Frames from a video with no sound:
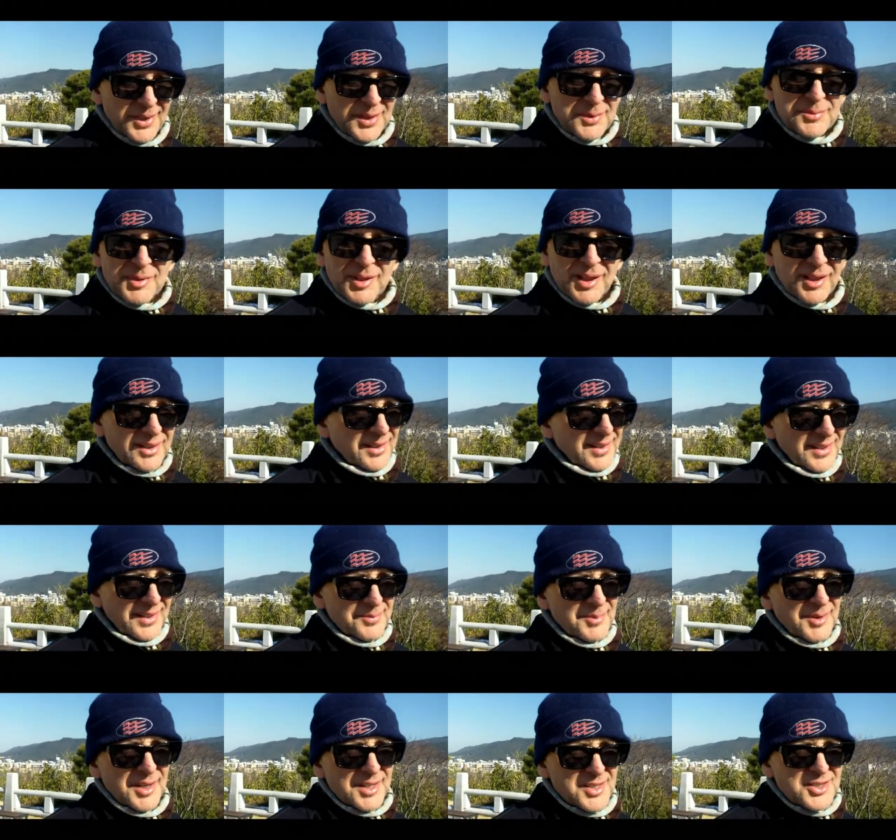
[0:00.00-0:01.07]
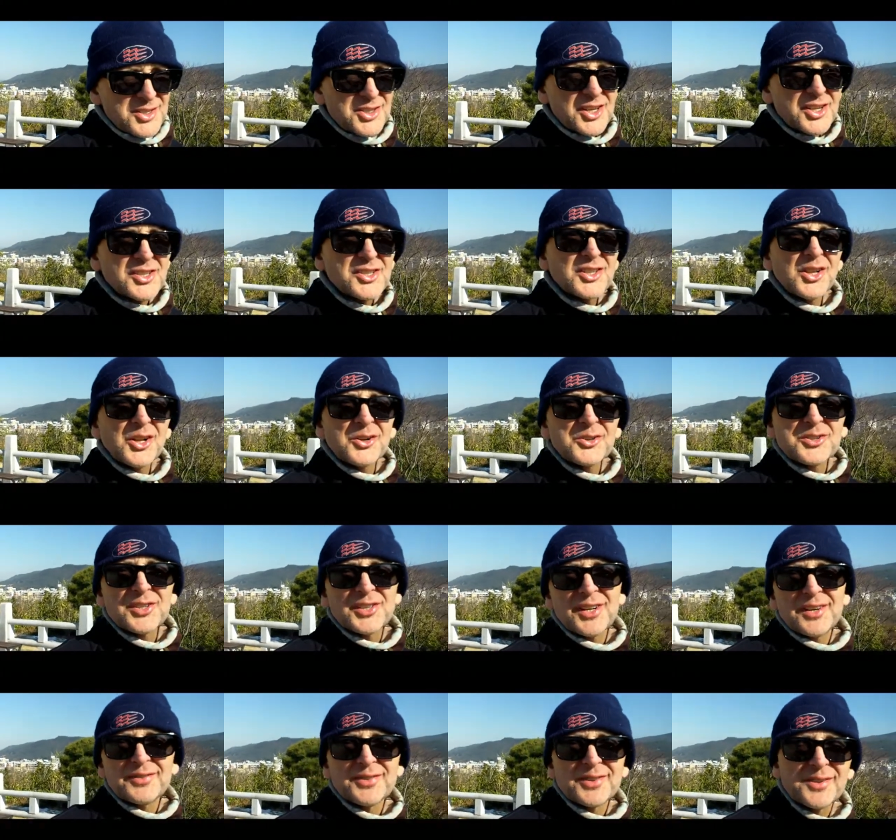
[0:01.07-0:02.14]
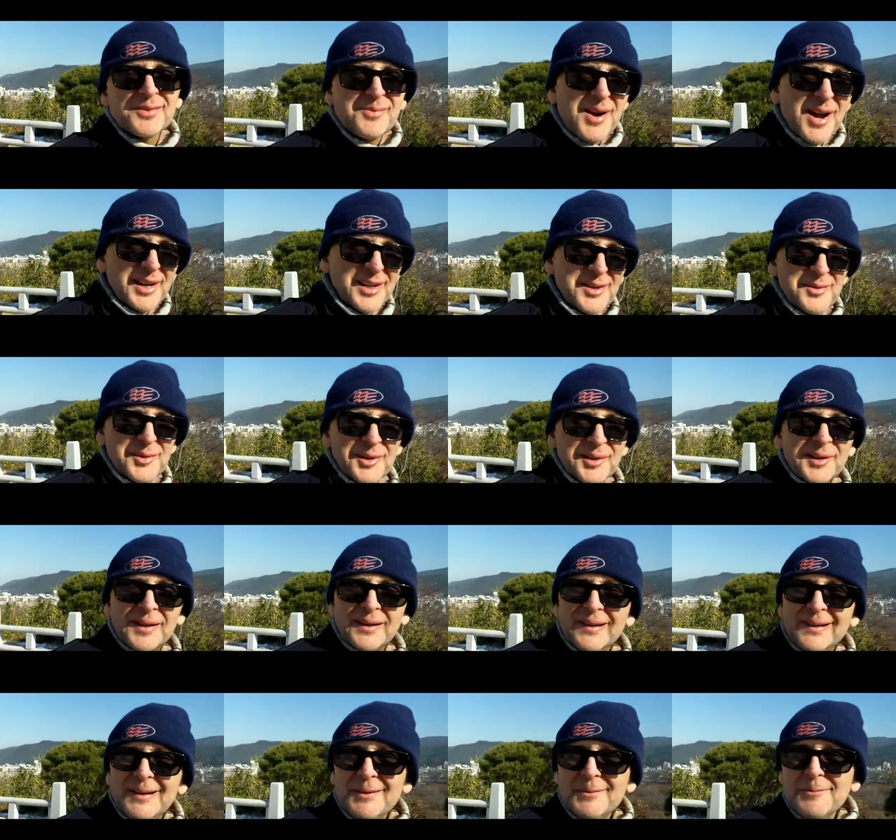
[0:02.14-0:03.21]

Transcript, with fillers: in the middle, but it's just close enough to the monument